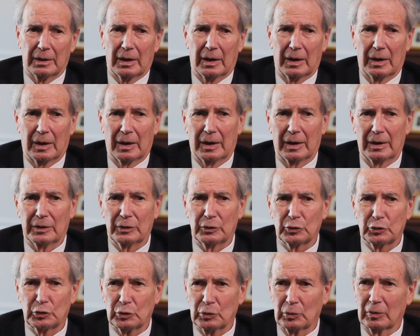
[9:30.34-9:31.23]
uh,
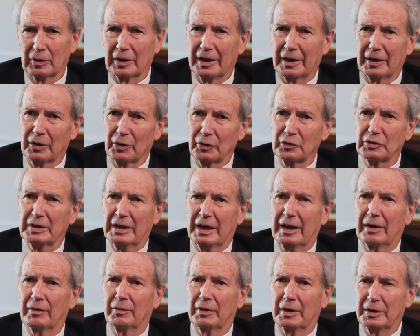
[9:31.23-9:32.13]
to let us
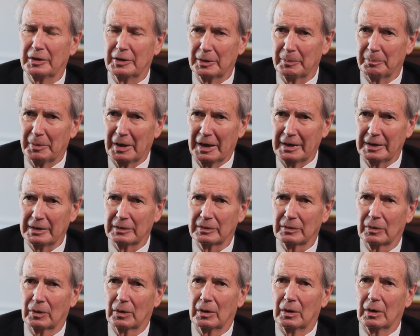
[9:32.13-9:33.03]
have a debate
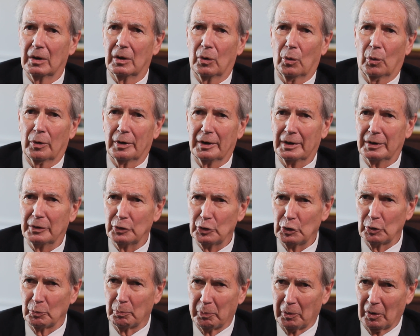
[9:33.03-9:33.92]
on a
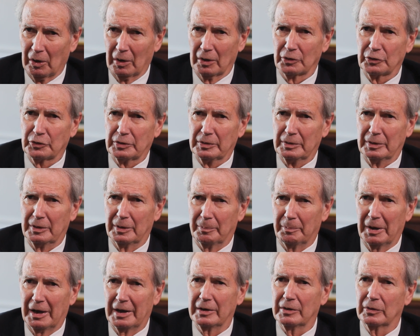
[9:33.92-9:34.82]
new policy
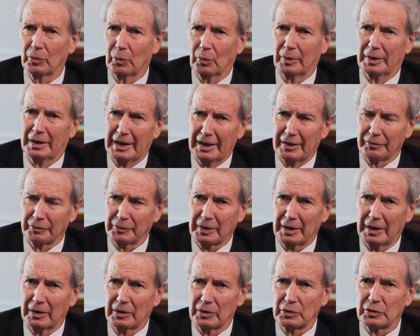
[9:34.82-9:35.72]
debate on
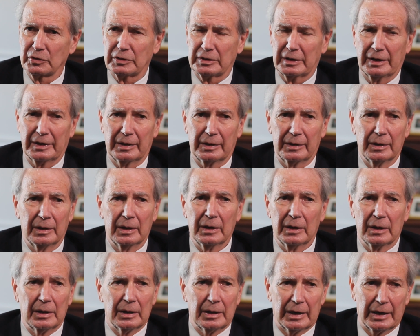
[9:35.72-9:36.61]
Afghanistan,
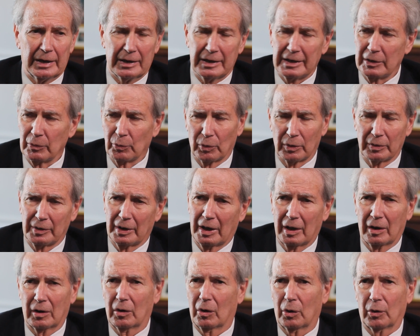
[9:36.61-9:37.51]
and he will
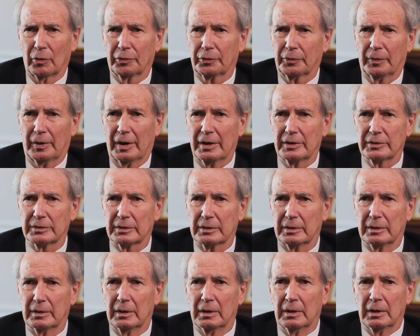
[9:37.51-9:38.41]
not authorize it.
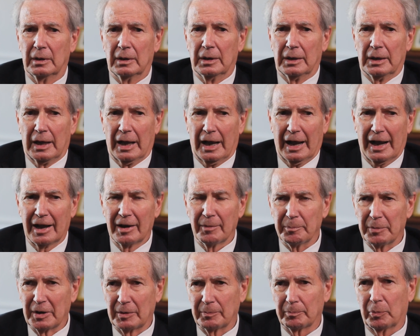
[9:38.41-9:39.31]

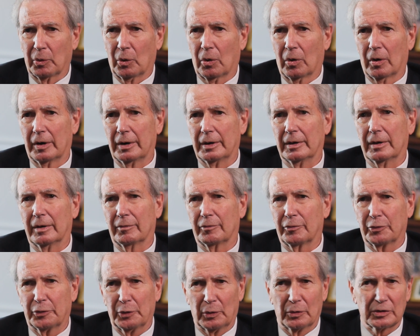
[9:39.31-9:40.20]
I've been part of
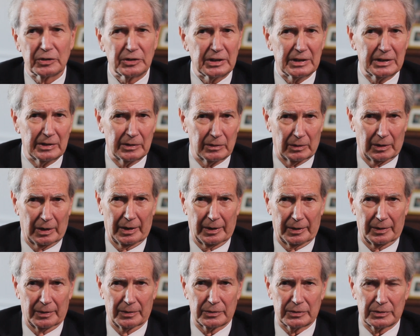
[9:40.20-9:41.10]
13
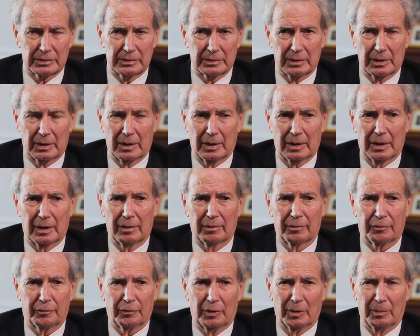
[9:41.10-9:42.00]
letters uh,
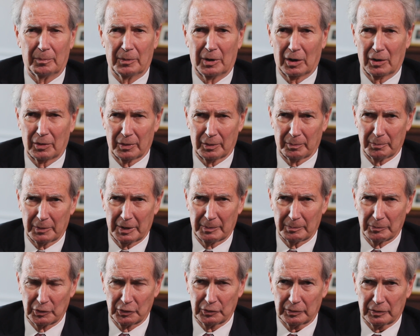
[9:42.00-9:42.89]
from other
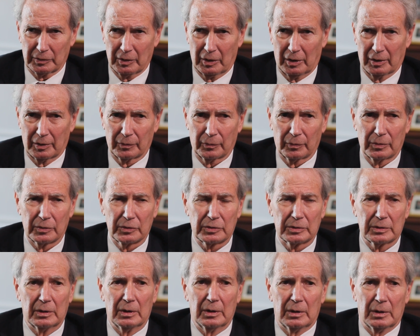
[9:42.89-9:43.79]
members of
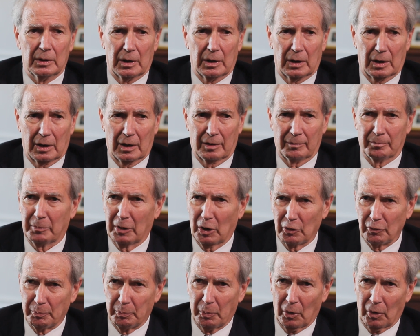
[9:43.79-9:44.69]
Congress and
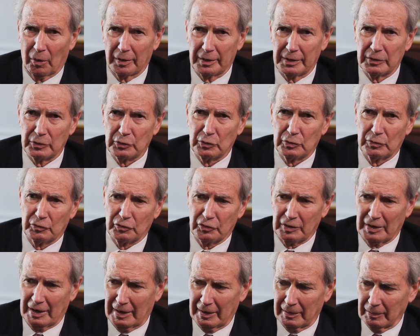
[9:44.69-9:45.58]
both parties who've
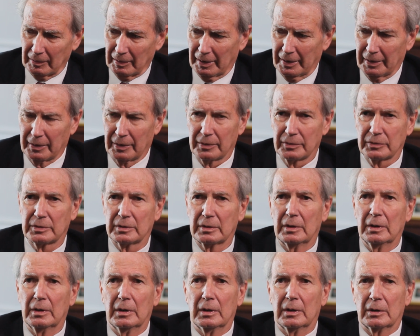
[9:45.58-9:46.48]
signed letters
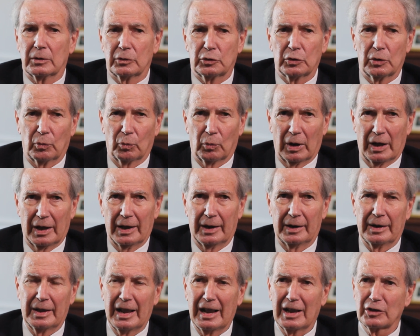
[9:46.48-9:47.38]
to
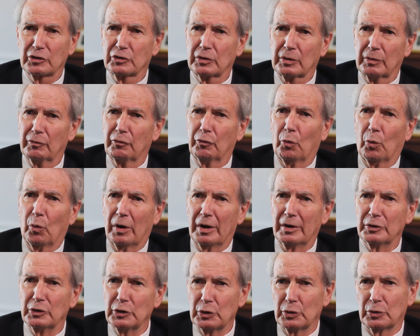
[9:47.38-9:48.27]
Ryan asking for
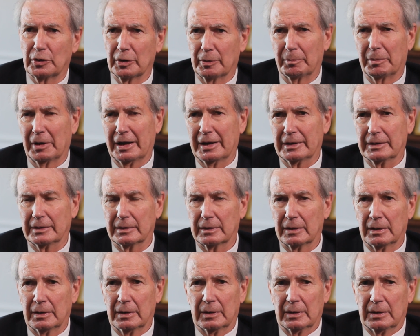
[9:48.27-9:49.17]
a new debate.
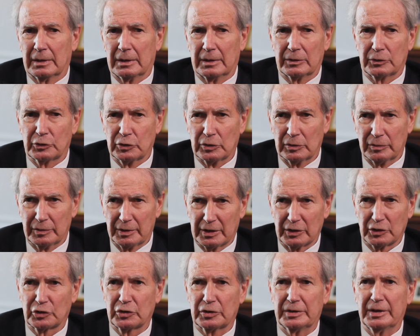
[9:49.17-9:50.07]
To
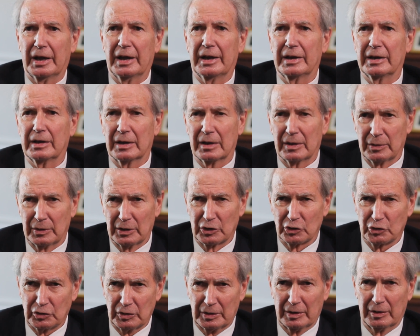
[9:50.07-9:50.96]
this day and
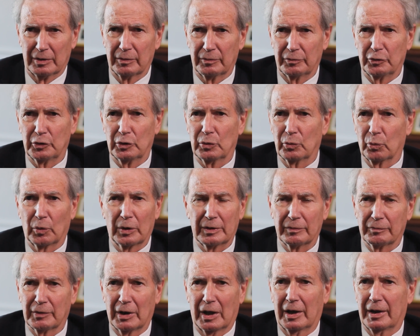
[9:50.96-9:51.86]
this interview,
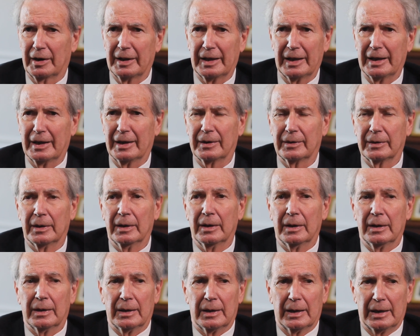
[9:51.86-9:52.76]
we've not had
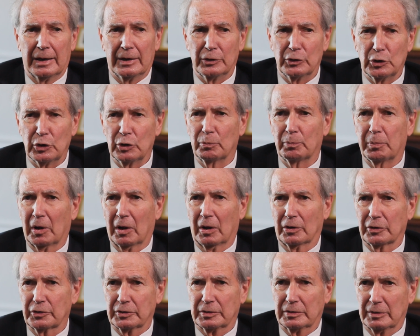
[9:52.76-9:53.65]
a new
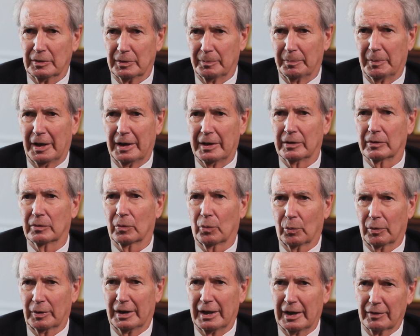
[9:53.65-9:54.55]
policy debate
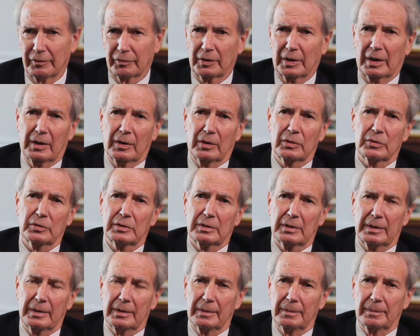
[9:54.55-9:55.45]
on
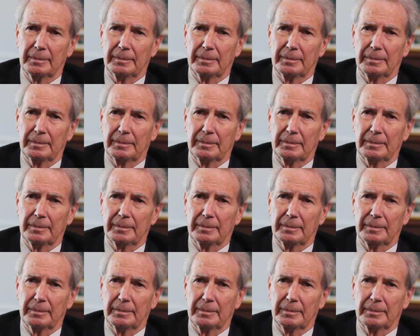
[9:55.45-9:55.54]
Afghanistan.